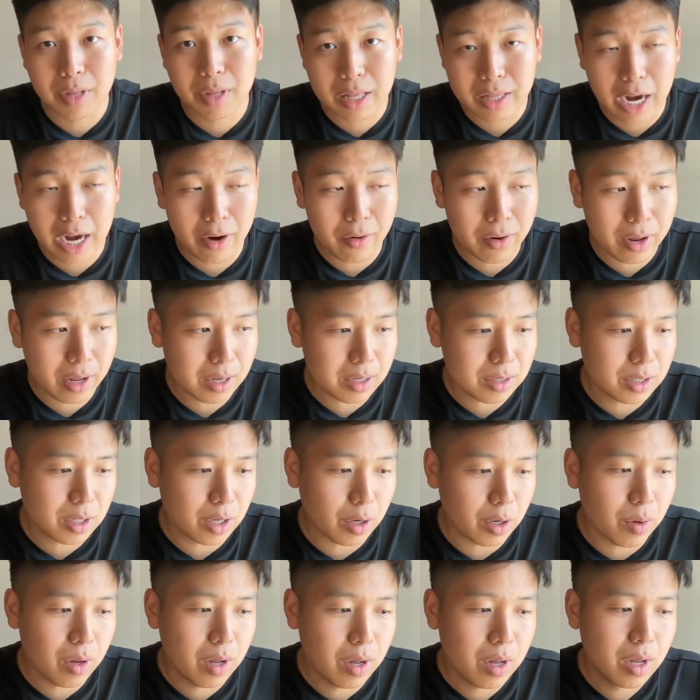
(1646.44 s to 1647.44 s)
area.
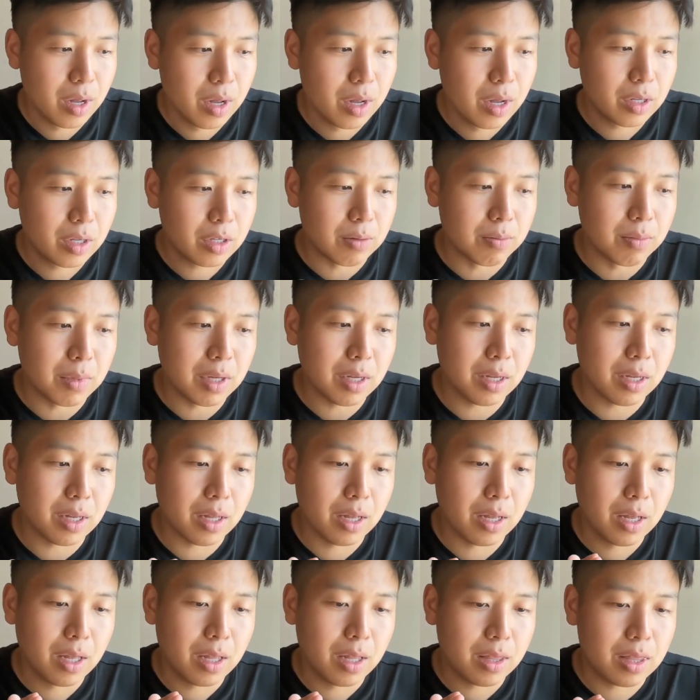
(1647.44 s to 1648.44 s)
So to
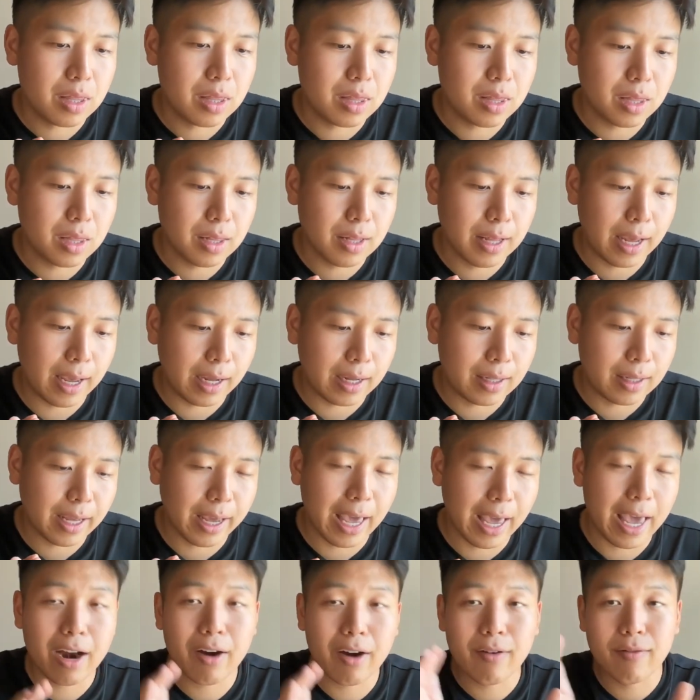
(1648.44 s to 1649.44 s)
me, like
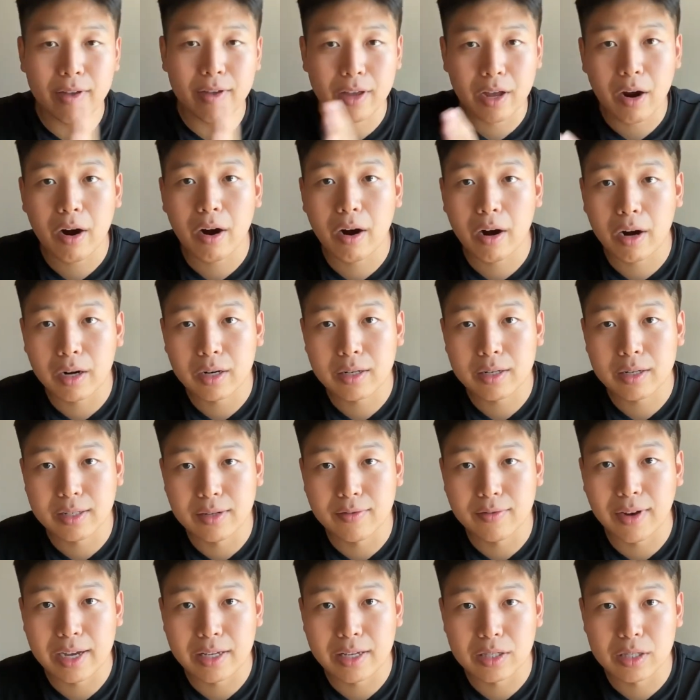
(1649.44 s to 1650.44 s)
AR VR
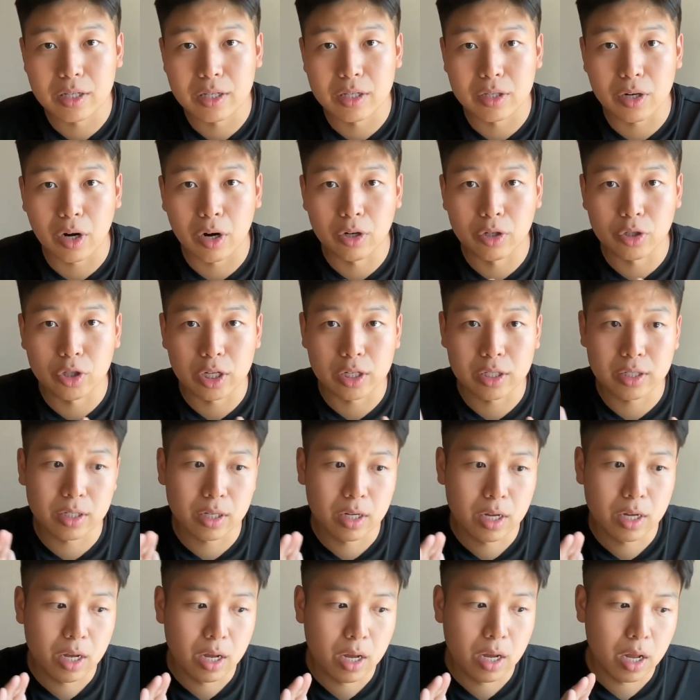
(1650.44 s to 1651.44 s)
devices are just
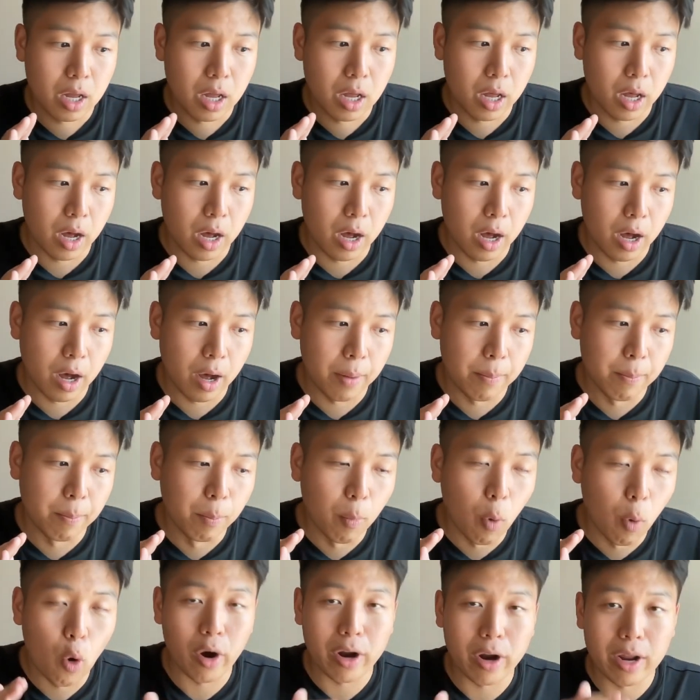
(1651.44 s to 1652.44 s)
a
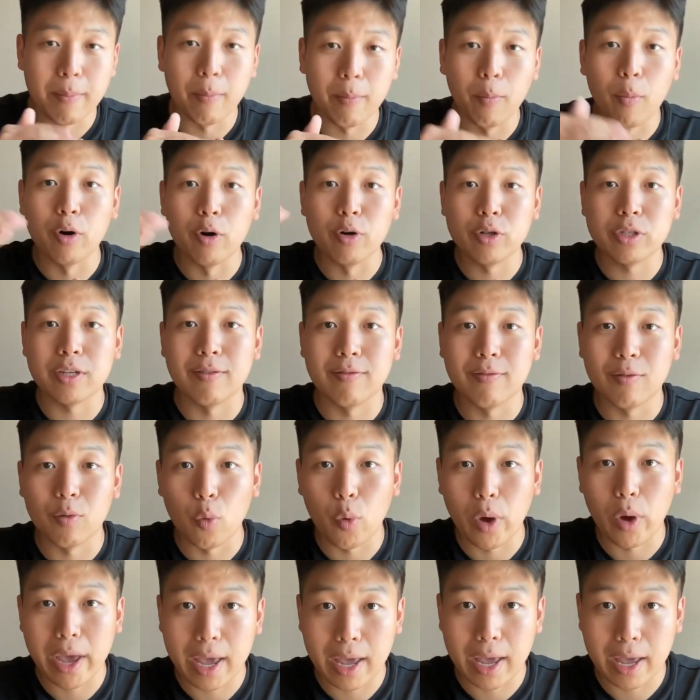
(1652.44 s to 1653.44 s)
more immersive
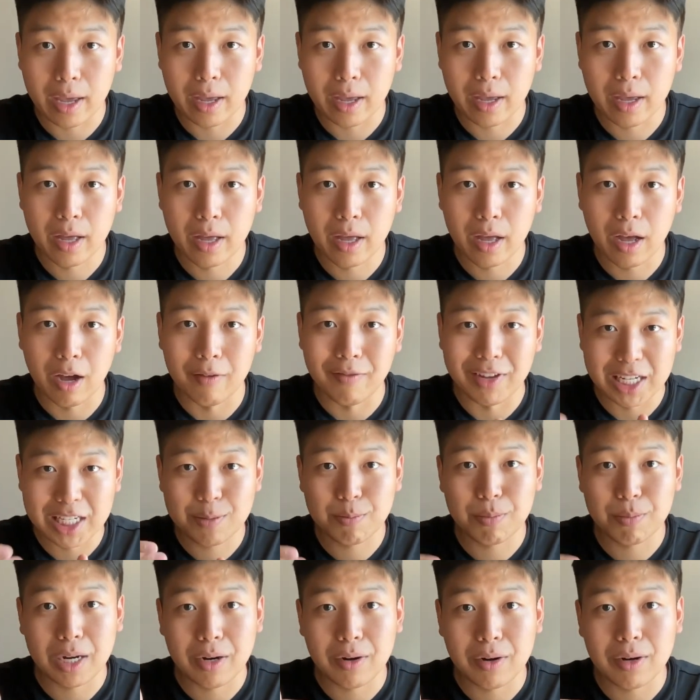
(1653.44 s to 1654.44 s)
way of
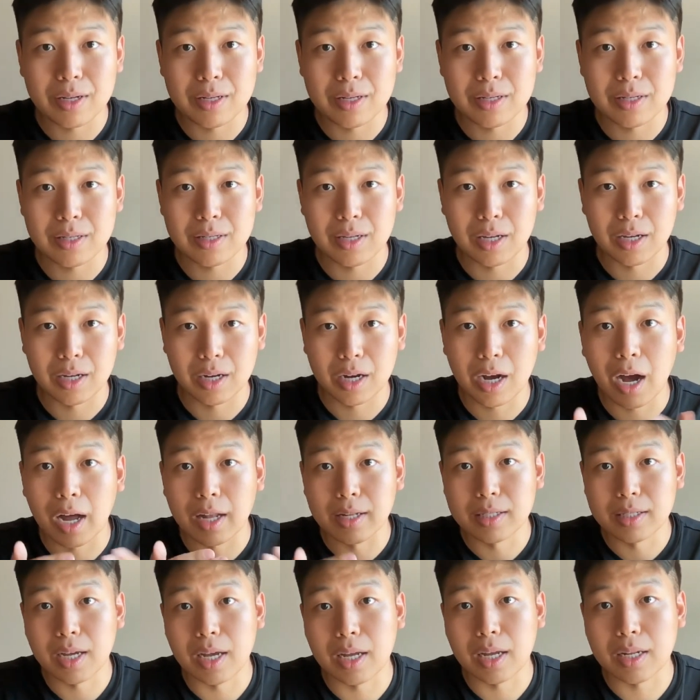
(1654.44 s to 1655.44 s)
experiencing
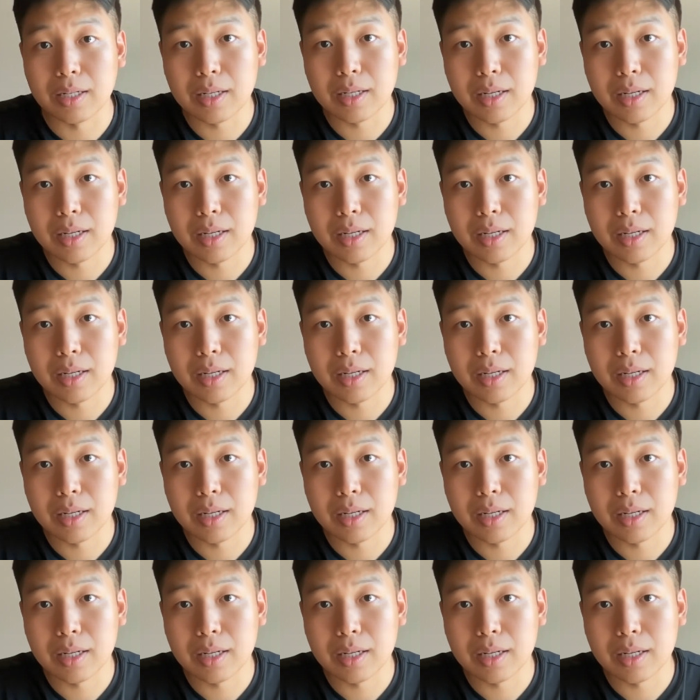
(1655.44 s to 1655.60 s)
content